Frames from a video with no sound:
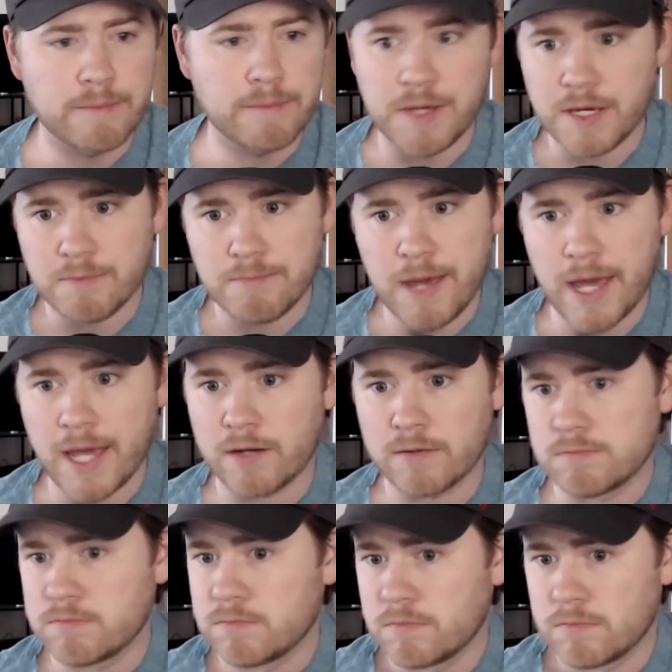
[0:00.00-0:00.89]
He can make
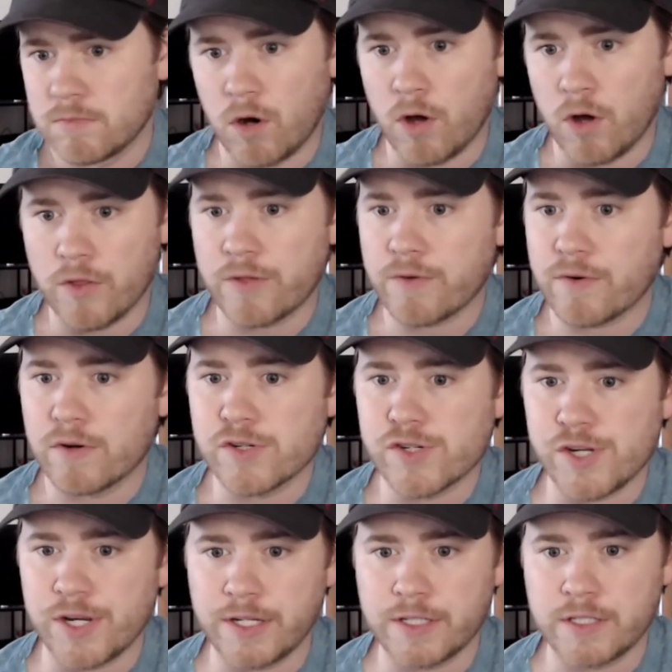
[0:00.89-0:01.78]
all the
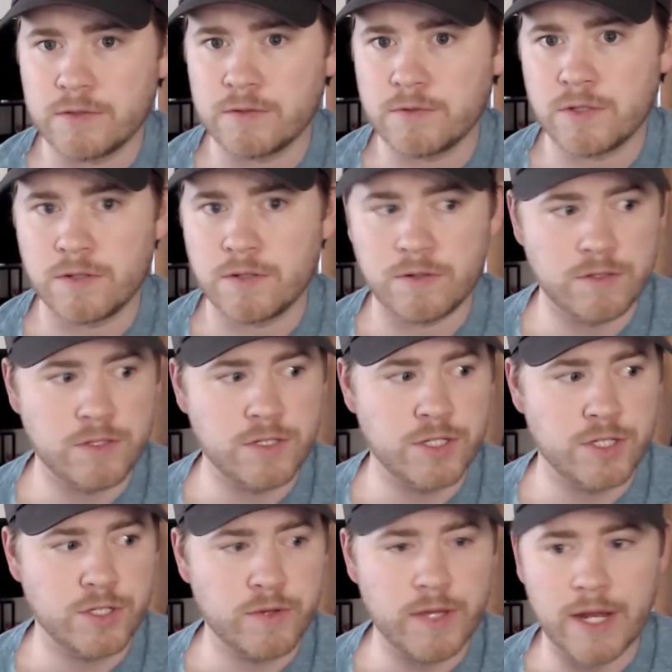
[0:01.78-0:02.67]
throws you need
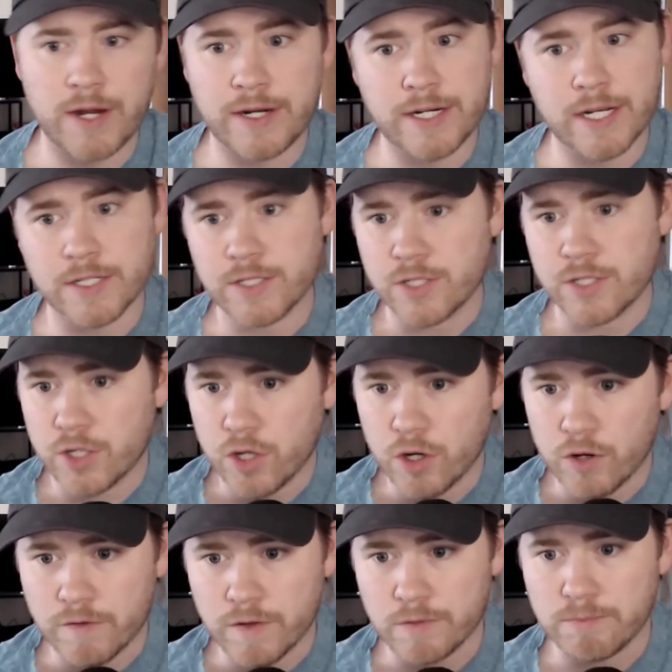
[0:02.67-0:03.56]
to do there. He doesn't turn
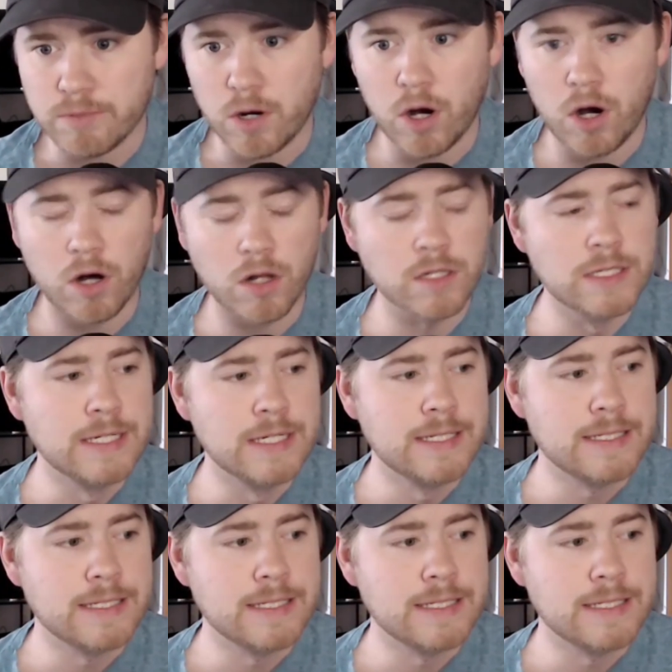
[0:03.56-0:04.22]
over the ball.